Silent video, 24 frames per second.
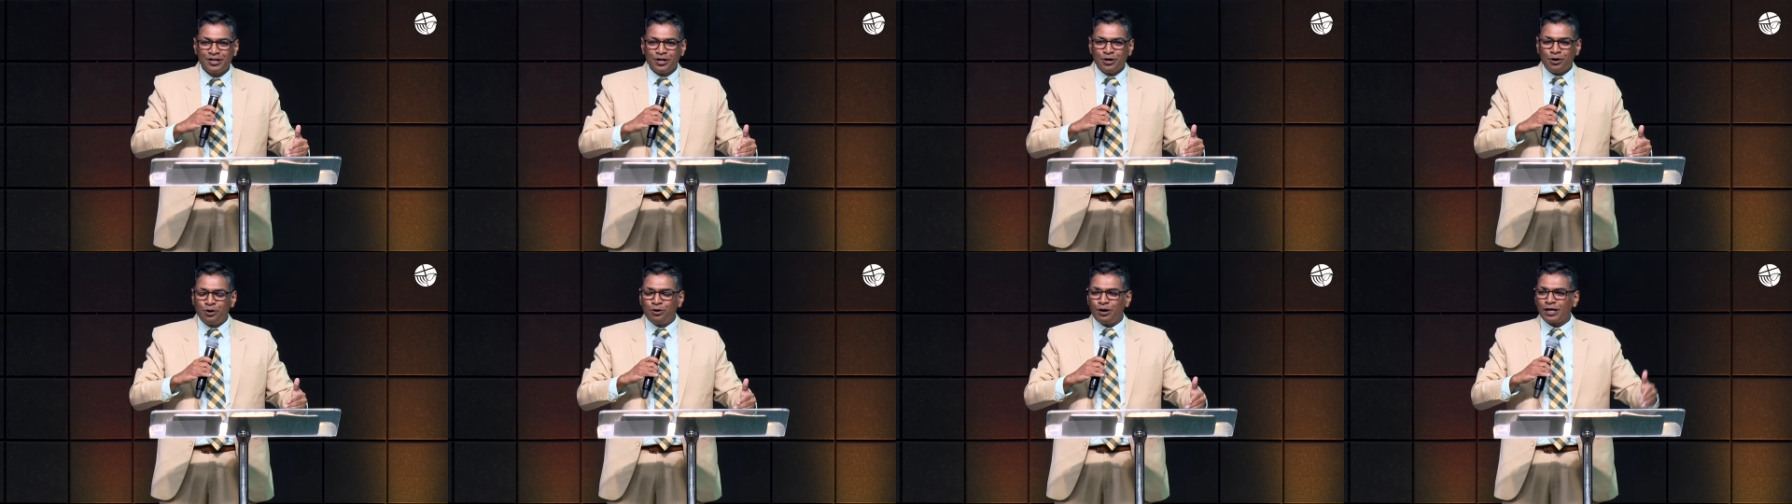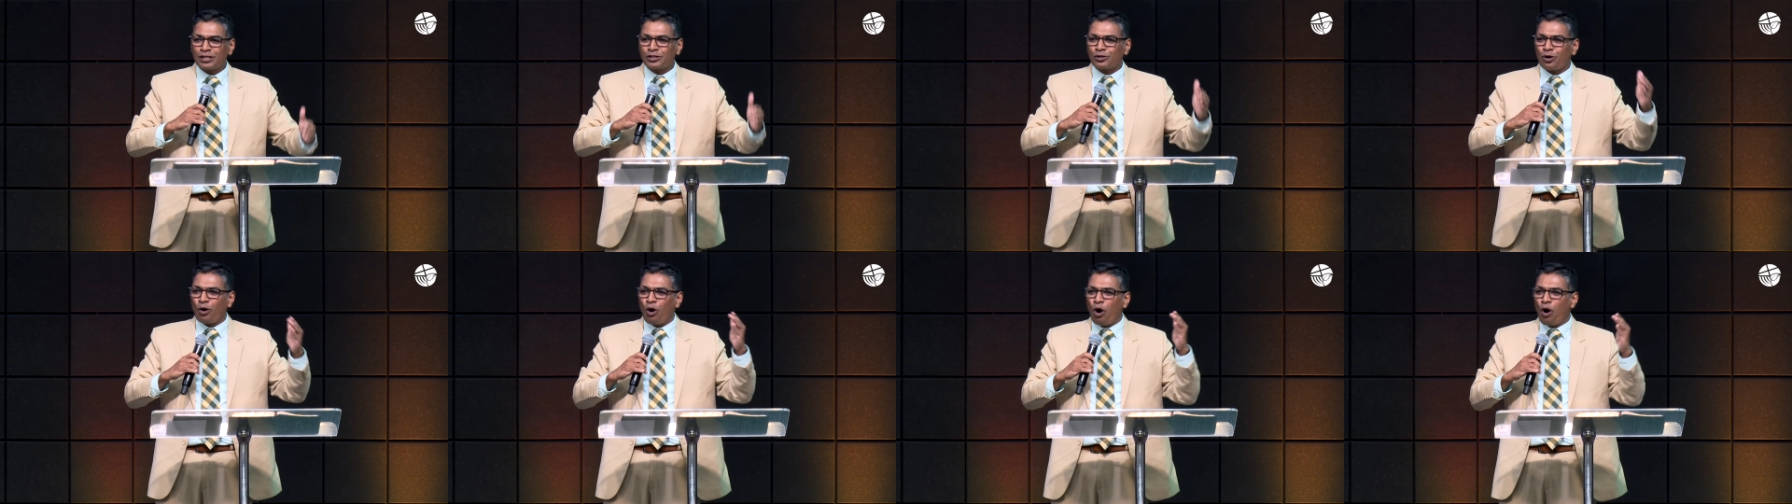who
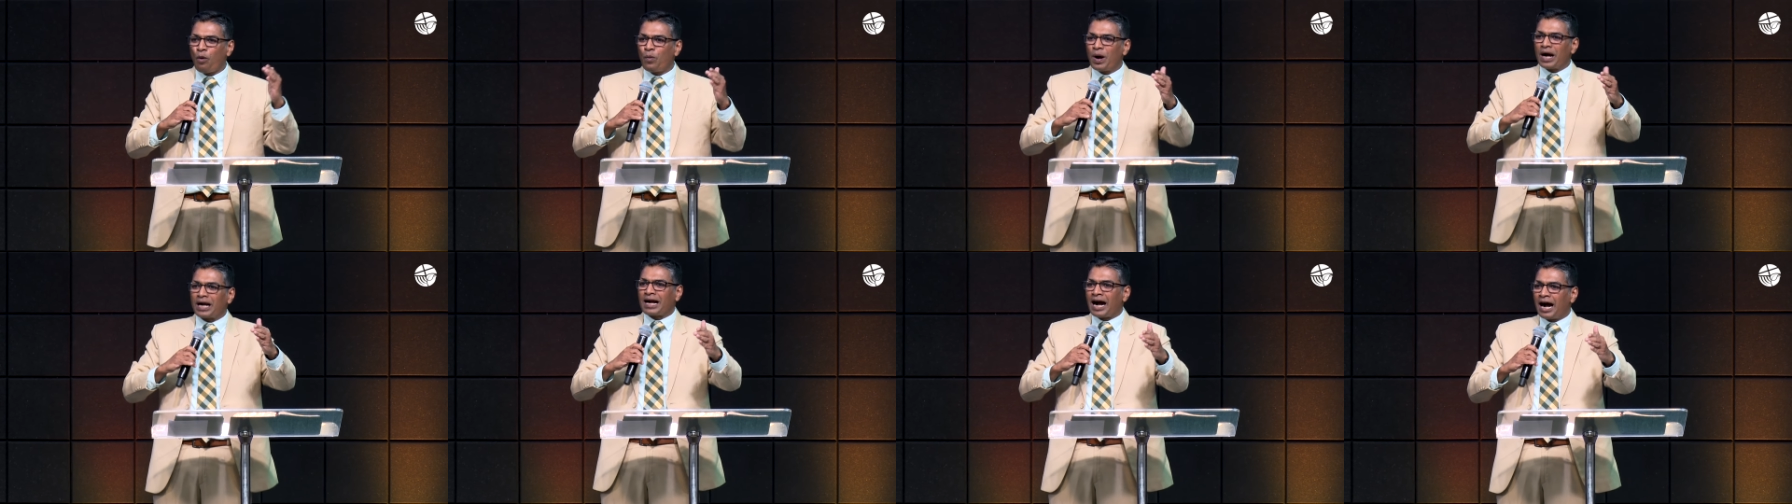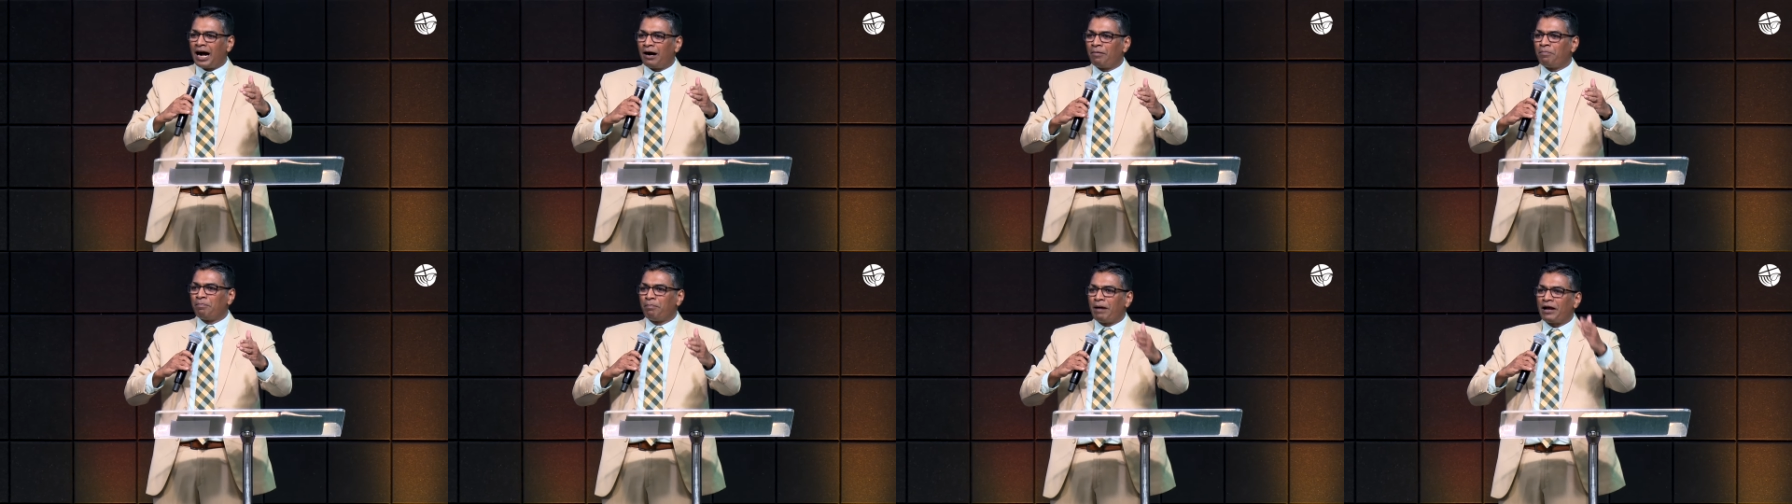has
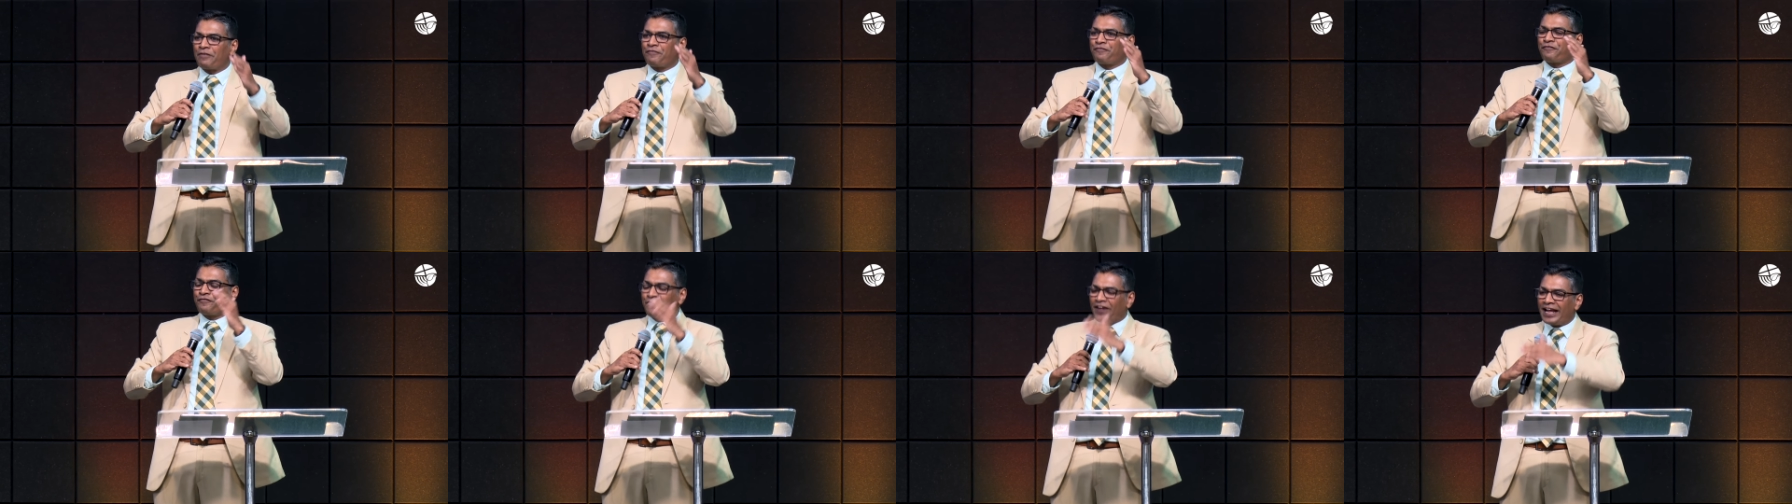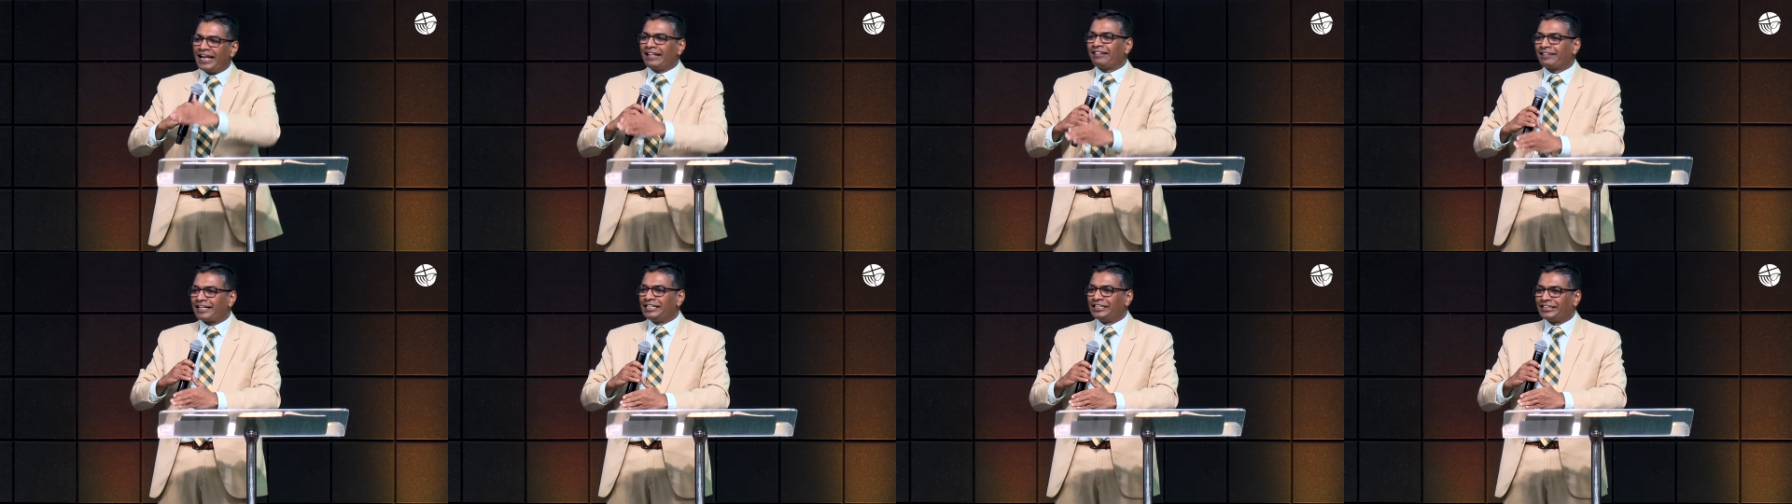overcome by
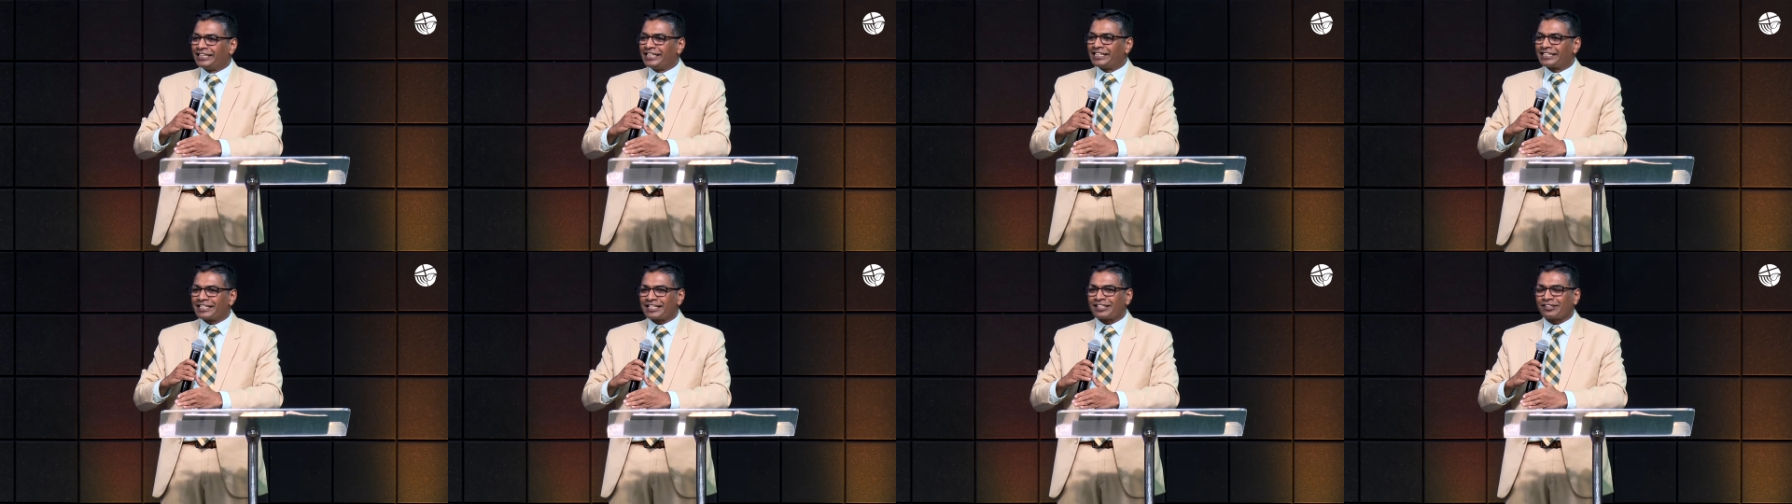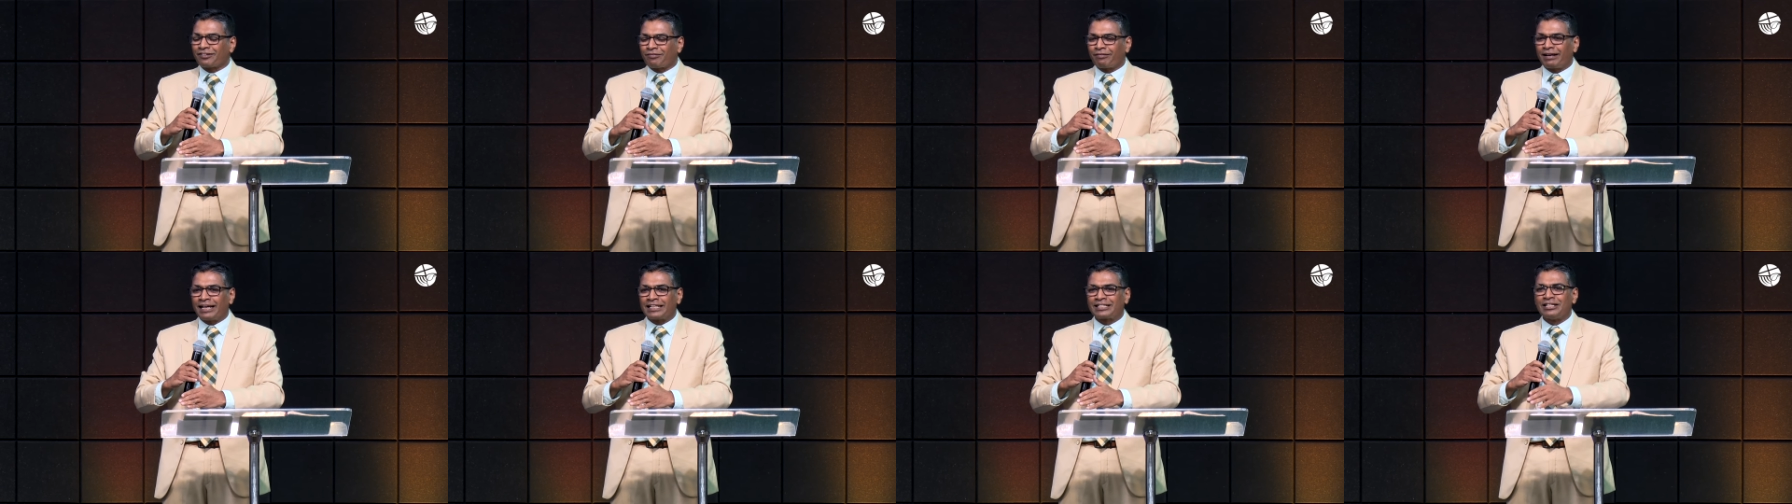faith in Jesus
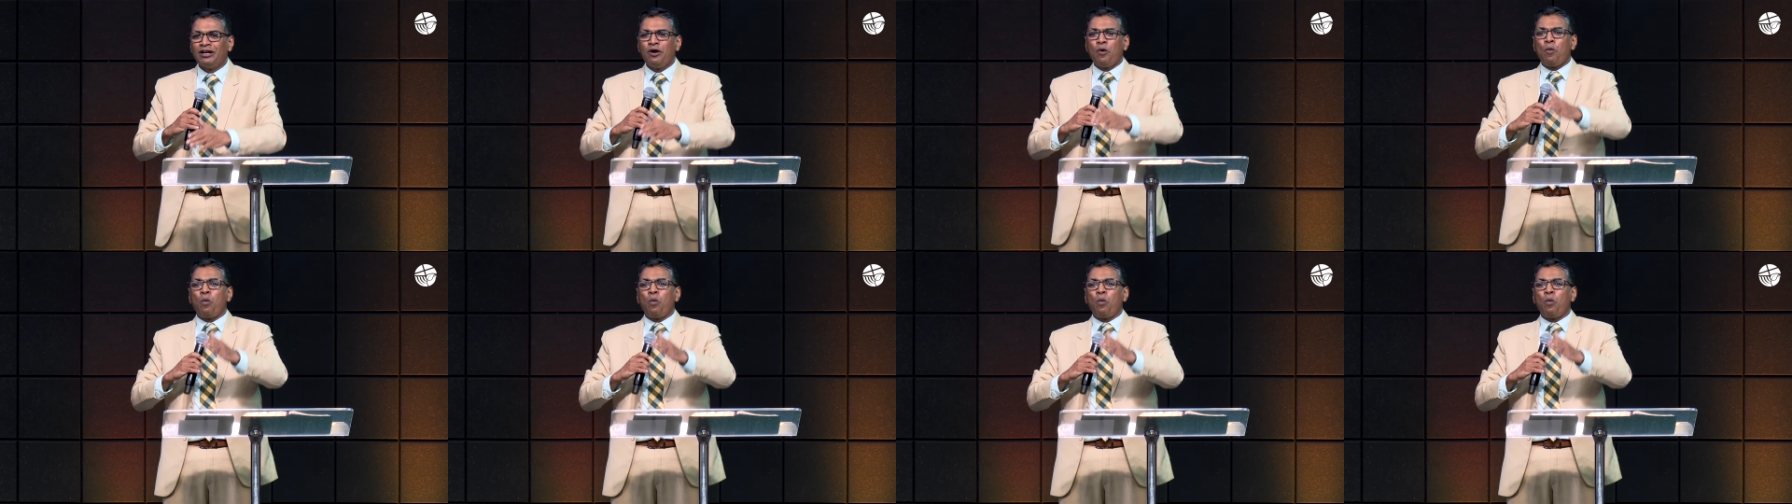Christ.